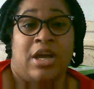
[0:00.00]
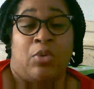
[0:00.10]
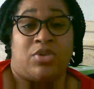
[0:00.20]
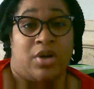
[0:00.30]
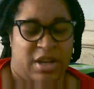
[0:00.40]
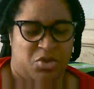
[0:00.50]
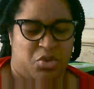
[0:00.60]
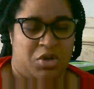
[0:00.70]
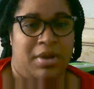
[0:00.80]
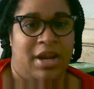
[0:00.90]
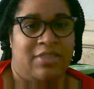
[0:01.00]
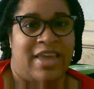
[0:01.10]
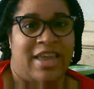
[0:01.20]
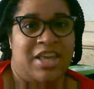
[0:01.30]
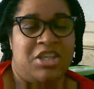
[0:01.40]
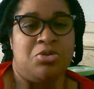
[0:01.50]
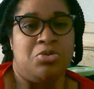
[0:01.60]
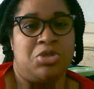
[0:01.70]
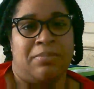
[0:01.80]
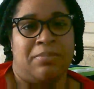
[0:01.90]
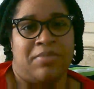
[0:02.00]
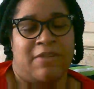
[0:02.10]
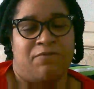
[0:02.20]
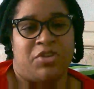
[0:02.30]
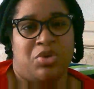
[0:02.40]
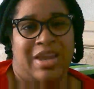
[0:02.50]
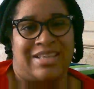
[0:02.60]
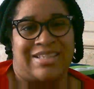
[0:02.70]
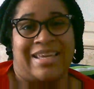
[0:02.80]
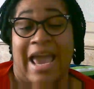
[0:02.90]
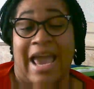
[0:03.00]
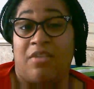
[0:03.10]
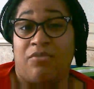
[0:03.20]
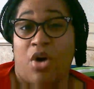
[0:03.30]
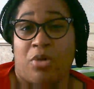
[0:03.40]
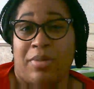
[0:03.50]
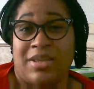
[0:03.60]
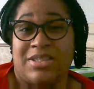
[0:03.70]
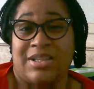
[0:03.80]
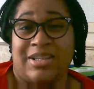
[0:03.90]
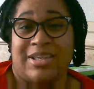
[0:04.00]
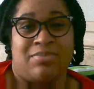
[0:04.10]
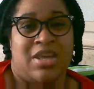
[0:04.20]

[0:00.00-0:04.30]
which I'll get into in a minute, they use the infantry as like cannon fodder, basically.